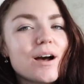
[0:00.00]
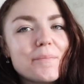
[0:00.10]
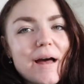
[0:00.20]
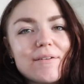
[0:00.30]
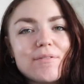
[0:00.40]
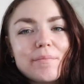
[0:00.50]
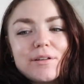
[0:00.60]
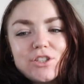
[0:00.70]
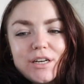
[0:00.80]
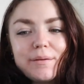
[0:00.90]
got back from
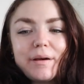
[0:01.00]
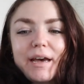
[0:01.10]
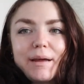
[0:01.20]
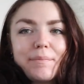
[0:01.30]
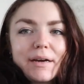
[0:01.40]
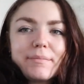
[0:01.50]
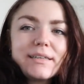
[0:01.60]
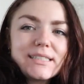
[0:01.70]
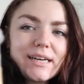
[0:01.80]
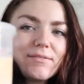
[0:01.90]
the gym and picked
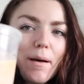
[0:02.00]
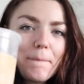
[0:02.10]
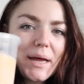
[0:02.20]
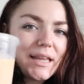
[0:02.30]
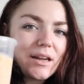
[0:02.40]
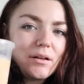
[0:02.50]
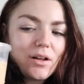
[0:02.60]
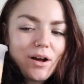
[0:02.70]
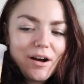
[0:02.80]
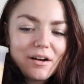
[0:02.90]
myself up a little
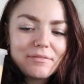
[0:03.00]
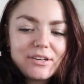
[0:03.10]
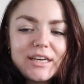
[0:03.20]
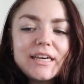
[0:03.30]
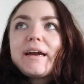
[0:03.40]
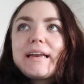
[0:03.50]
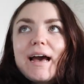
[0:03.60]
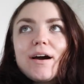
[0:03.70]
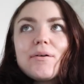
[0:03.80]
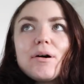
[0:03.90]
coffee. Right
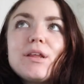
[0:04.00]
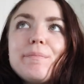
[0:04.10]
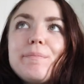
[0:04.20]
now, the